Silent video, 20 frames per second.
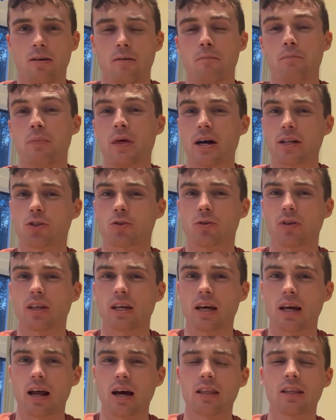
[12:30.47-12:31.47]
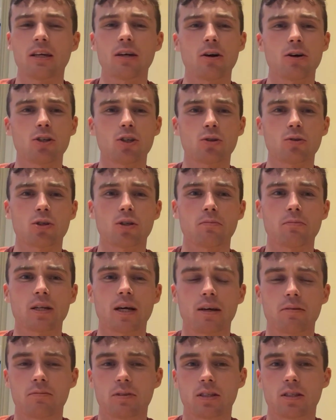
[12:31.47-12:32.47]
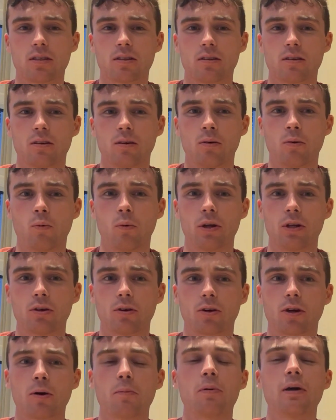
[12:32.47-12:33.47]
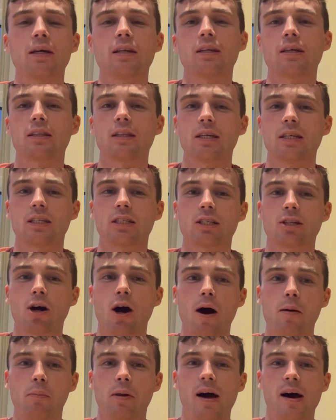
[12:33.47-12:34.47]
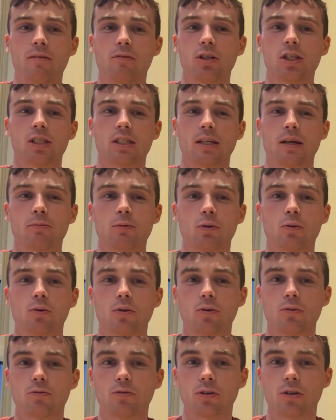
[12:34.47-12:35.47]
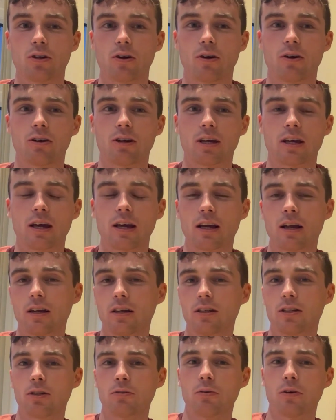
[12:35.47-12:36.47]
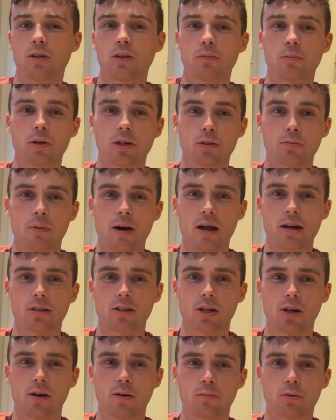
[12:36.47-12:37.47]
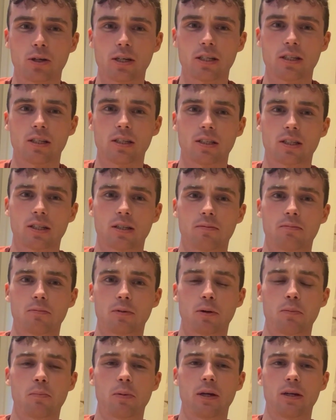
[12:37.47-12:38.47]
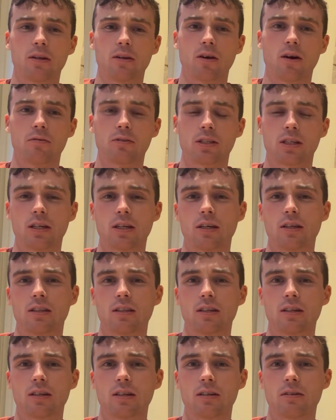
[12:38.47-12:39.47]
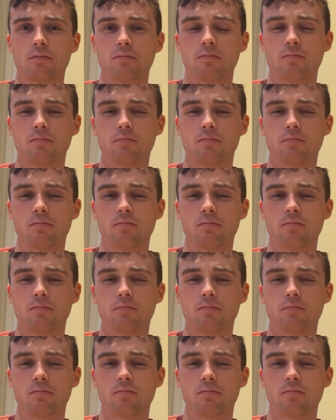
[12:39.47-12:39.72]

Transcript: that's really it. I think also sometimes when you're competing at these top levels, and I'm going over now to England to run in the British Milers Club races, and I'm competing obviously in the